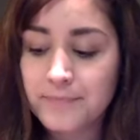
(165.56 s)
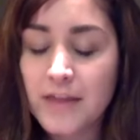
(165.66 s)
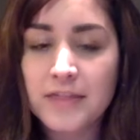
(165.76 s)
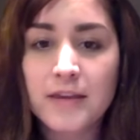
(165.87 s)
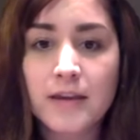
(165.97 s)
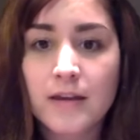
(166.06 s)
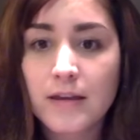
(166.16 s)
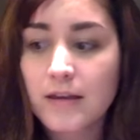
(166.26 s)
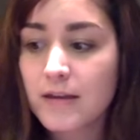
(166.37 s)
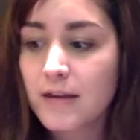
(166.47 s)
Nothing
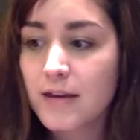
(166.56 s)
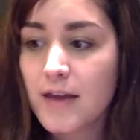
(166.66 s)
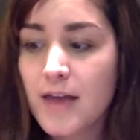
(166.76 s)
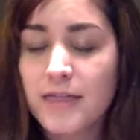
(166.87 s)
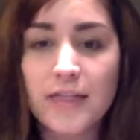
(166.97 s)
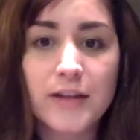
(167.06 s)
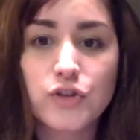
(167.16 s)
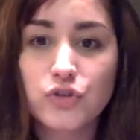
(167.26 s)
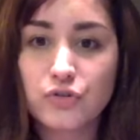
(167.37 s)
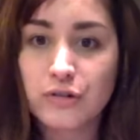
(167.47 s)

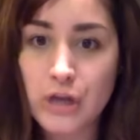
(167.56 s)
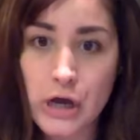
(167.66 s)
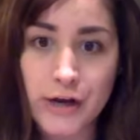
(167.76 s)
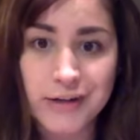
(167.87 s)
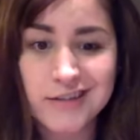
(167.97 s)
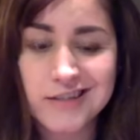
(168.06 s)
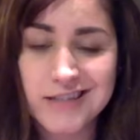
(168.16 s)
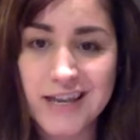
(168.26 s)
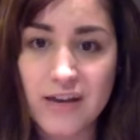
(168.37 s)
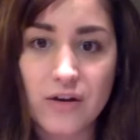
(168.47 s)
too large
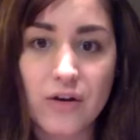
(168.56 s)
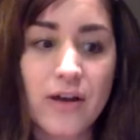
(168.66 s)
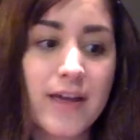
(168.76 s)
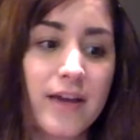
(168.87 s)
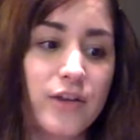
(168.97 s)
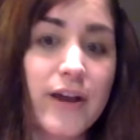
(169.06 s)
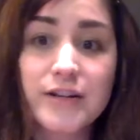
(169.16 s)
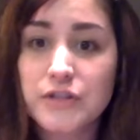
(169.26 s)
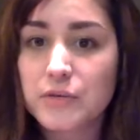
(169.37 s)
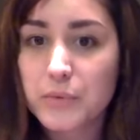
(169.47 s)
scale. You're
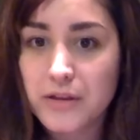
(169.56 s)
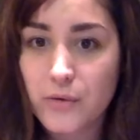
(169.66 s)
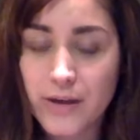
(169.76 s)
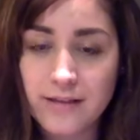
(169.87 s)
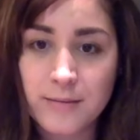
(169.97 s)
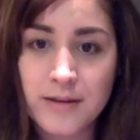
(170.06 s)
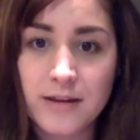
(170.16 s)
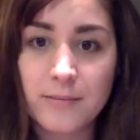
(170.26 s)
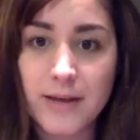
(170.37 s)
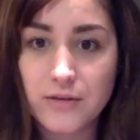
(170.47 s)
actually really quite
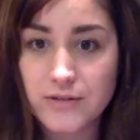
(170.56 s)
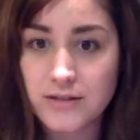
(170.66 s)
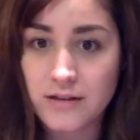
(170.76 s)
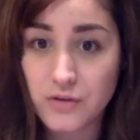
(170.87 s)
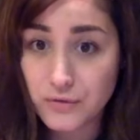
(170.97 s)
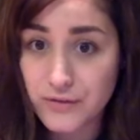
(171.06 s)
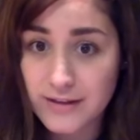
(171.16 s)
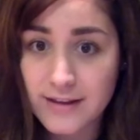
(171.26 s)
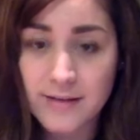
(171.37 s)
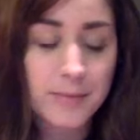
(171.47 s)
limited by using the UV
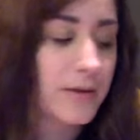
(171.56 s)
lamp.